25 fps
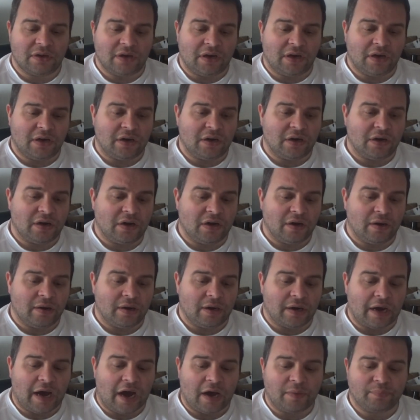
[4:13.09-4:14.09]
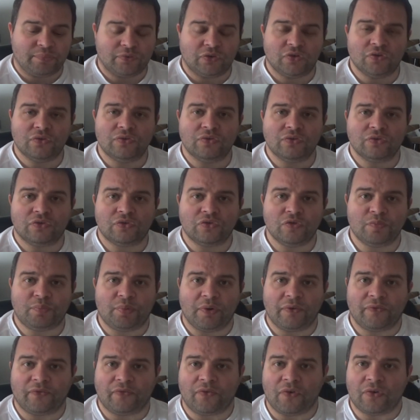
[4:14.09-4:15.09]
up to
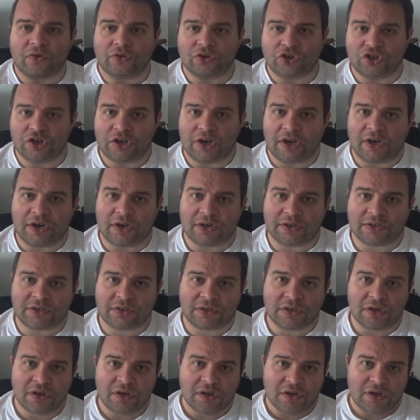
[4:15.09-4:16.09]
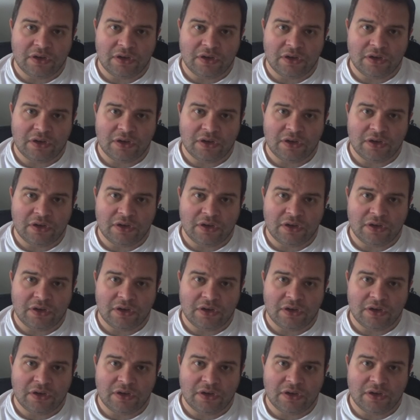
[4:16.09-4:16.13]
2.4 gigahertz